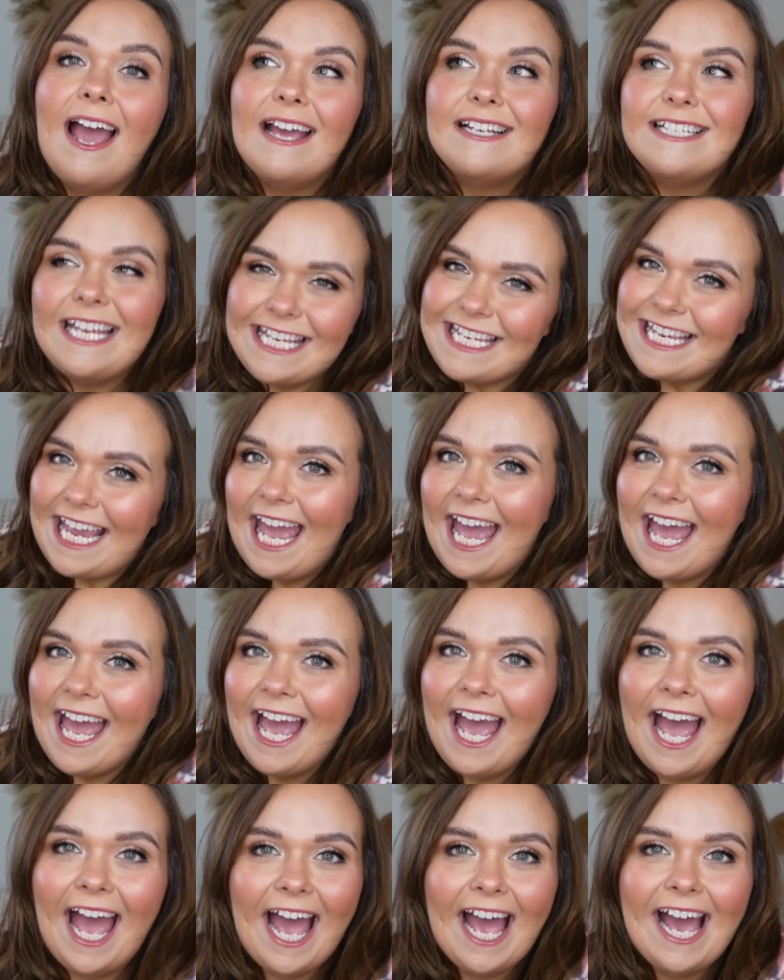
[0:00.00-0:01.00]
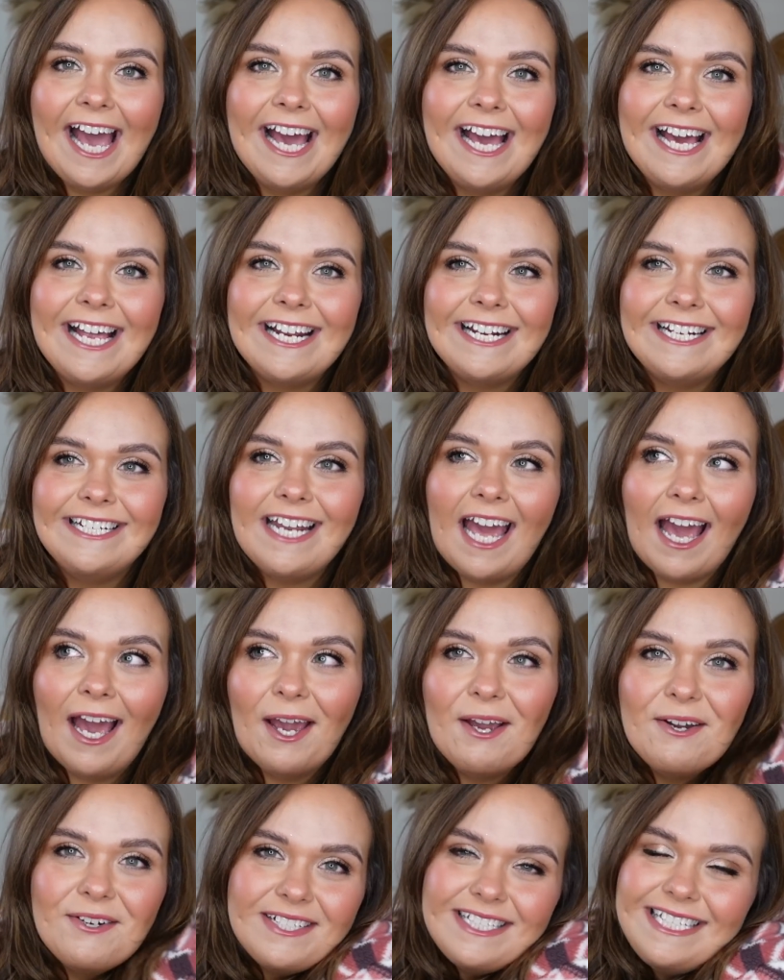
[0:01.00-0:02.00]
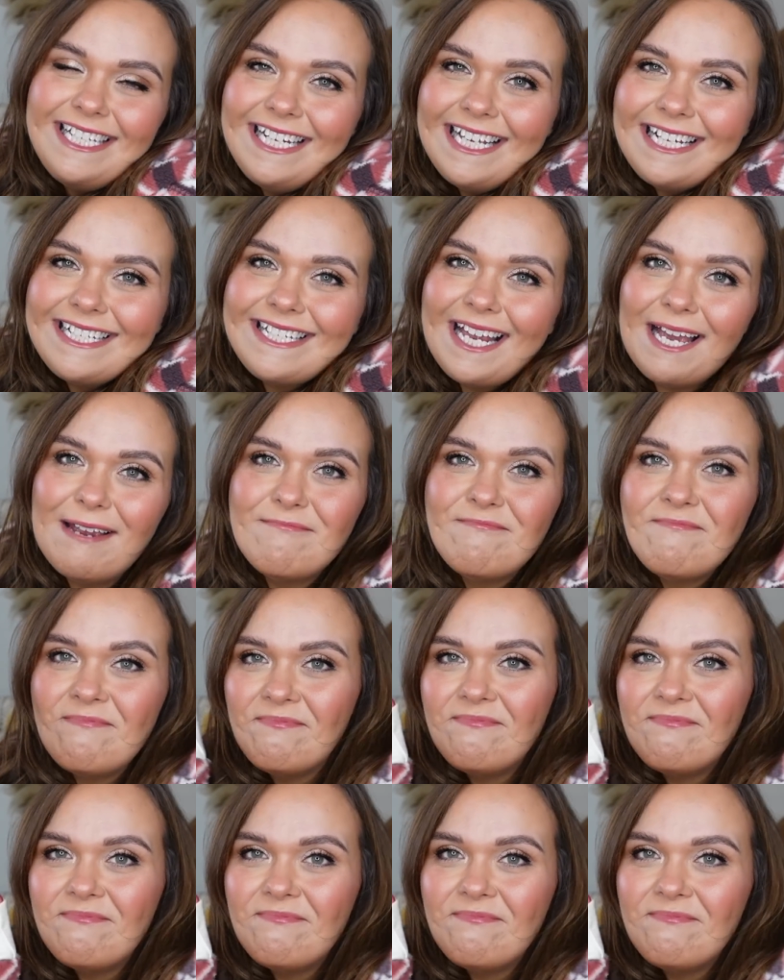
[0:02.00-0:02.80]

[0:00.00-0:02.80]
Take care and I will see you next time.